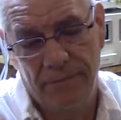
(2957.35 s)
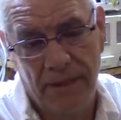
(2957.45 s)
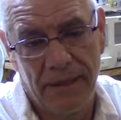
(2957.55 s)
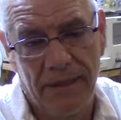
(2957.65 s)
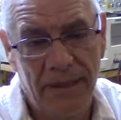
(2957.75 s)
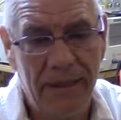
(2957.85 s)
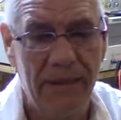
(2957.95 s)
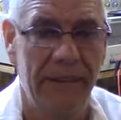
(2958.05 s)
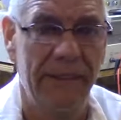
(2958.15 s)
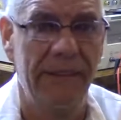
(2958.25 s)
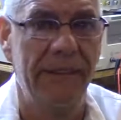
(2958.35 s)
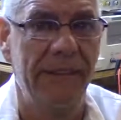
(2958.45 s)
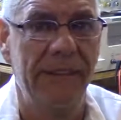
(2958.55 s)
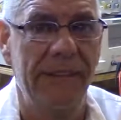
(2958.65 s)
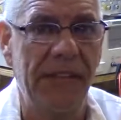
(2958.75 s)
But hey,
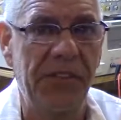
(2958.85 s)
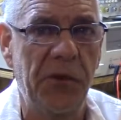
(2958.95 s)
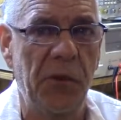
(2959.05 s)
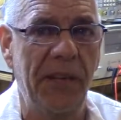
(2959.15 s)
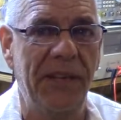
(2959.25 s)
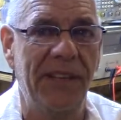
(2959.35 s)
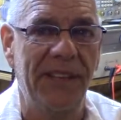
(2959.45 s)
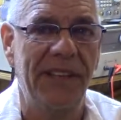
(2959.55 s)
that's the way